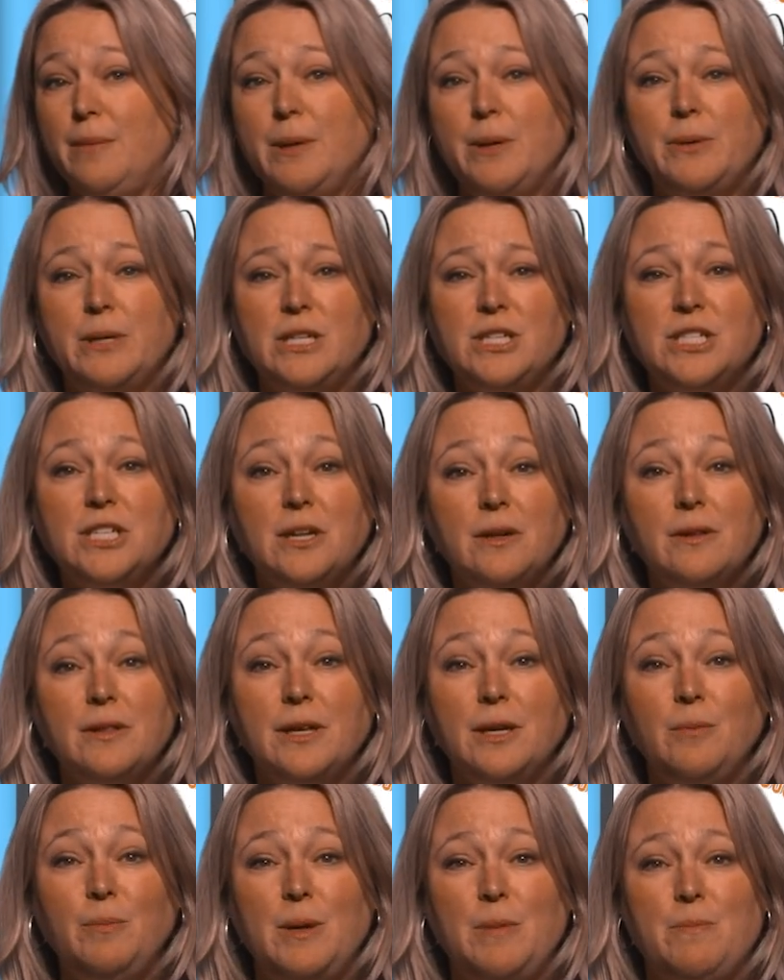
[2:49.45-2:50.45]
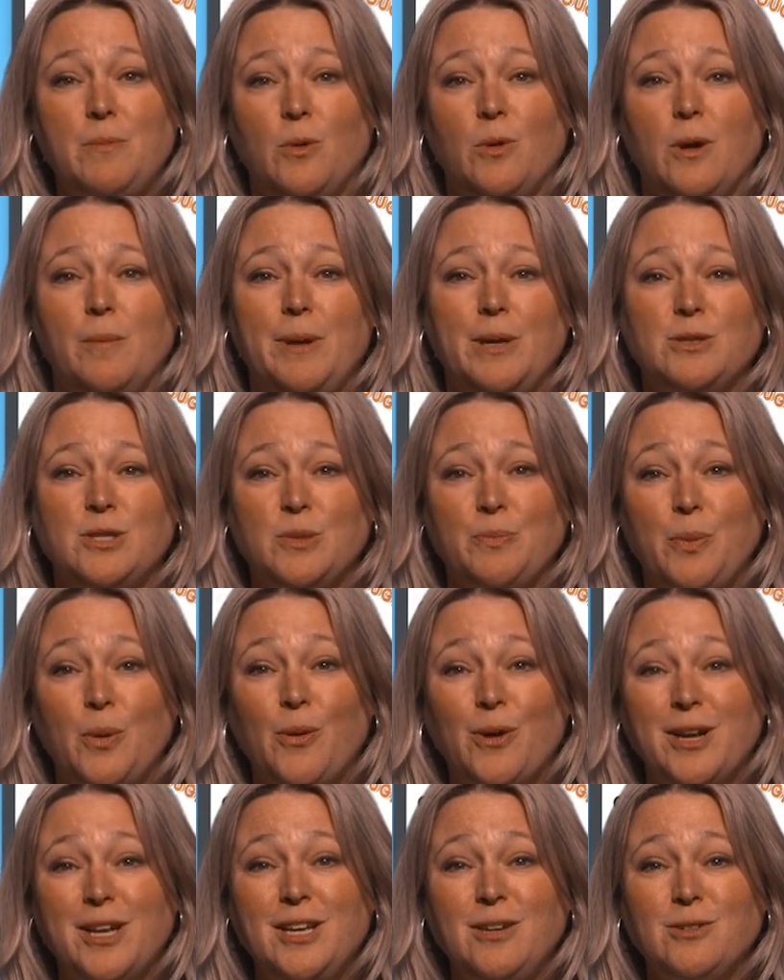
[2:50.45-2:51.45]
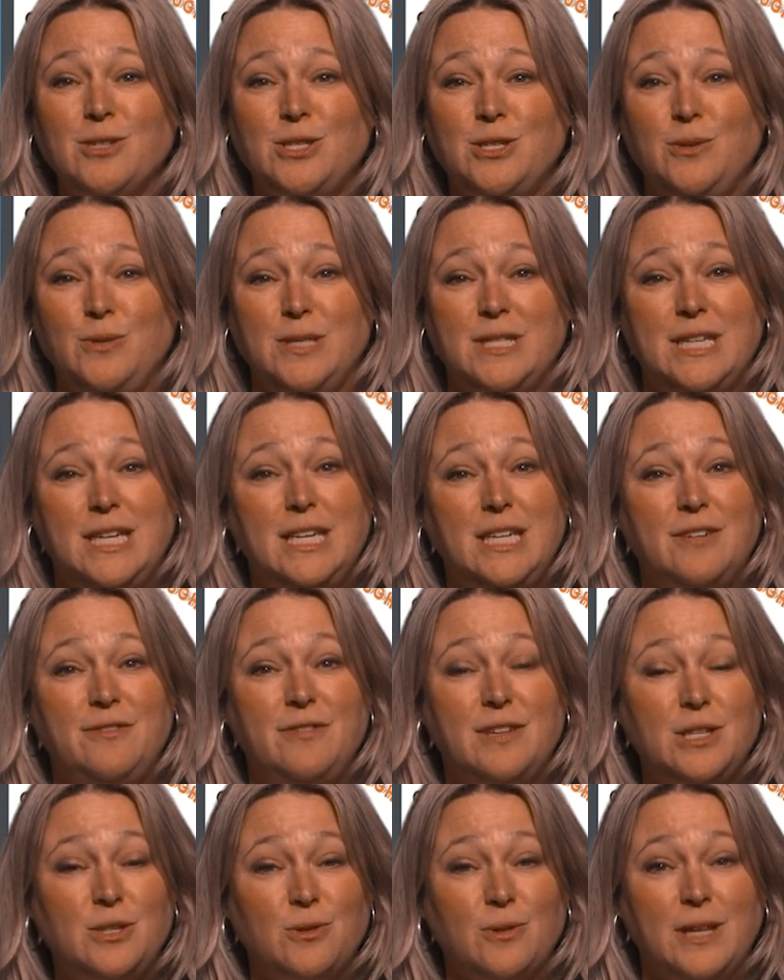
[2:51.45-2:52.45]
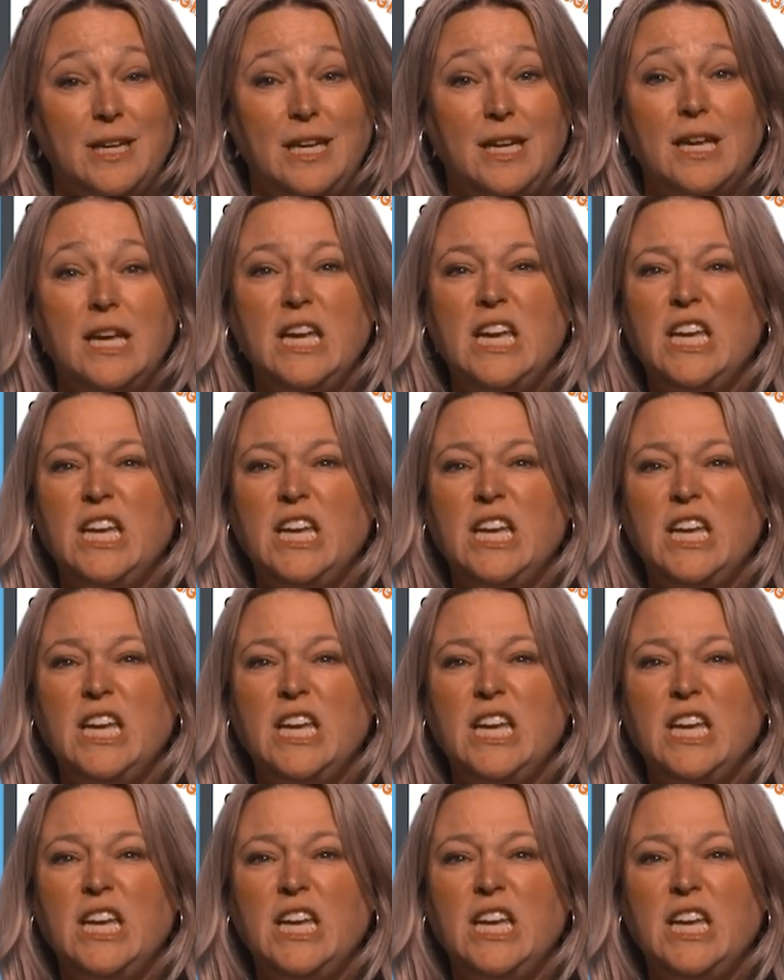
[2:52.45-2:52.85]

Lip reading: I want to share a little bit more about supporting your students individually